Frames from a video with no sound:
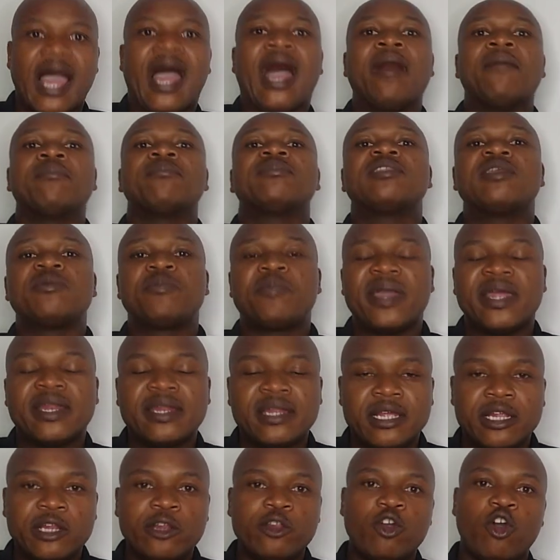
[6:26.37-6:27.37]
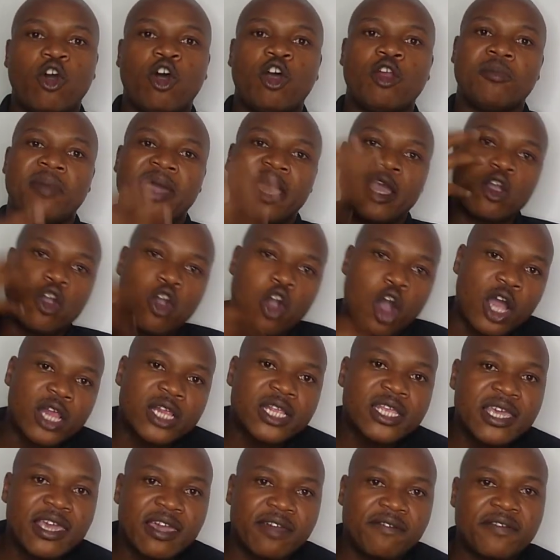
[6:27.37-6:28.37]
I'm dependent on my
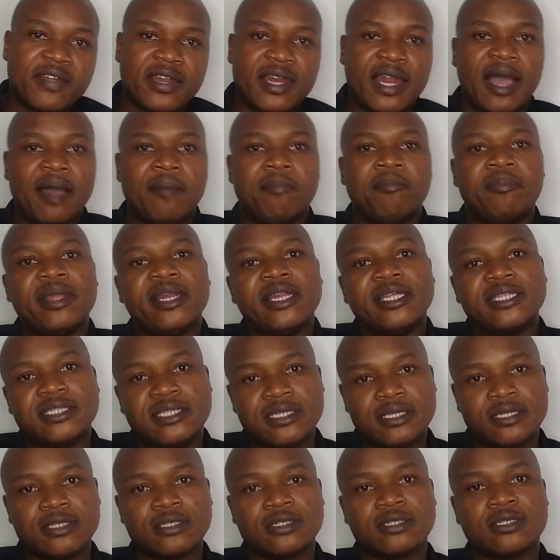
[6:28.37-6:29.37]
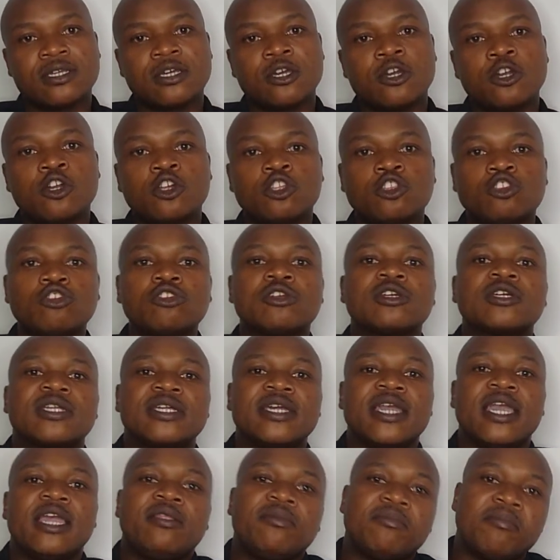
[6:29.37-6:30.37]
God-given abilities to
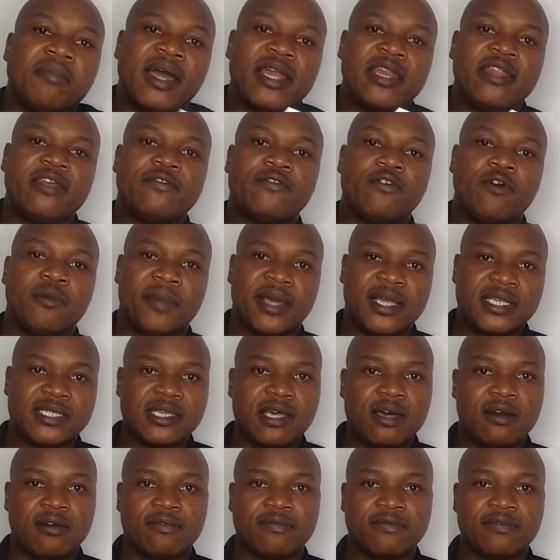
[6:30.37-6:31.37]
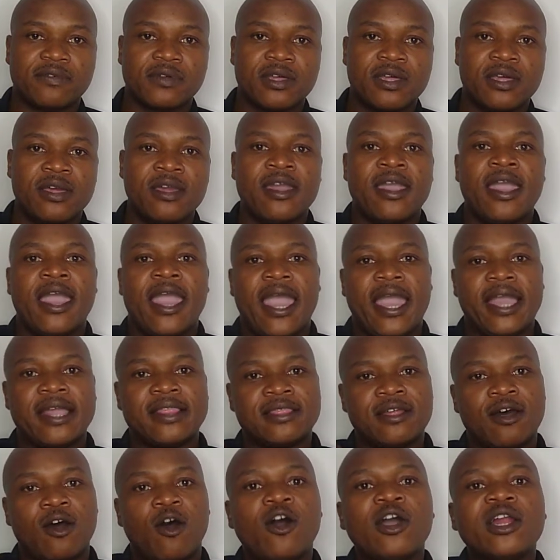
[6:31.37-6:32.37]
create money for myself. And
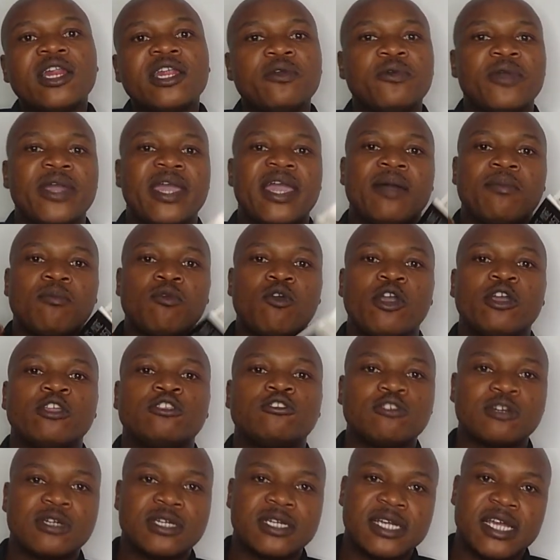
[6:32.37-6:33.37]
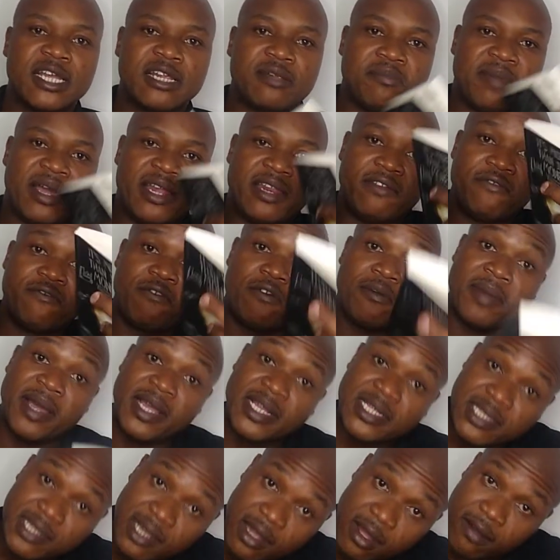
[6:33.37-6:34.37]
the only way I'm going to create money for
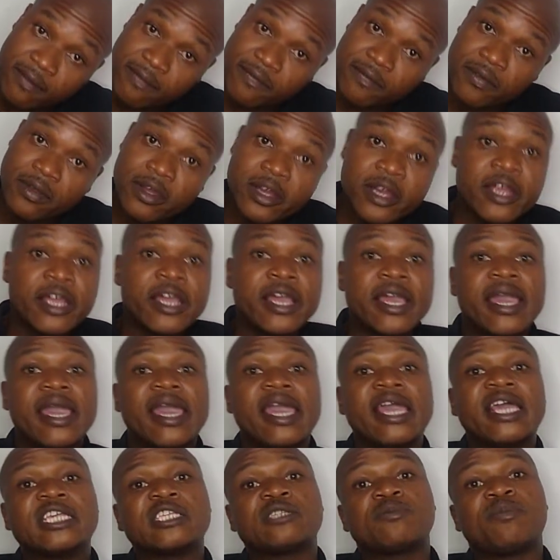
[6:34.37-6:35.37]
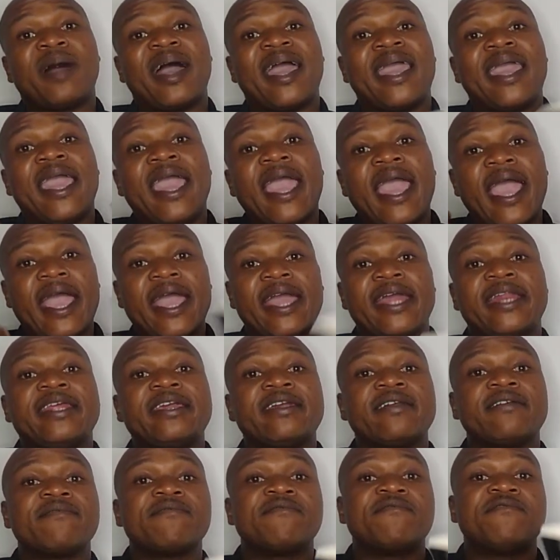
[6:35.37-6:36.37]
myself is by
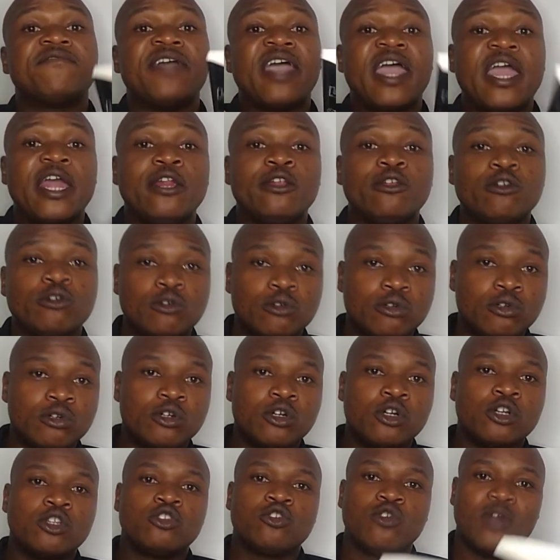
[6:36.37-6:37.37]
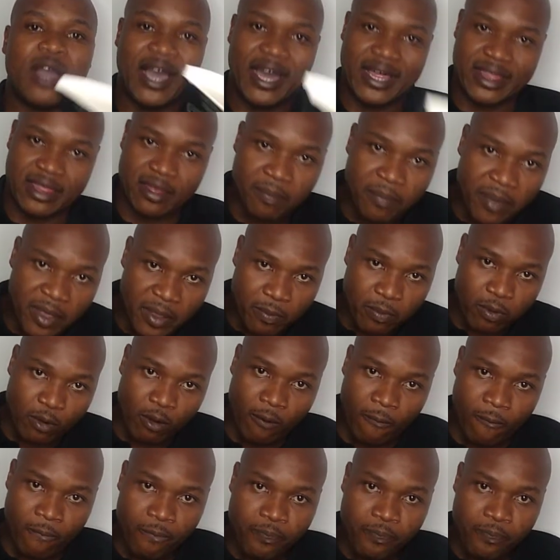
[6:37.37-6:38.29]
adding value to other people.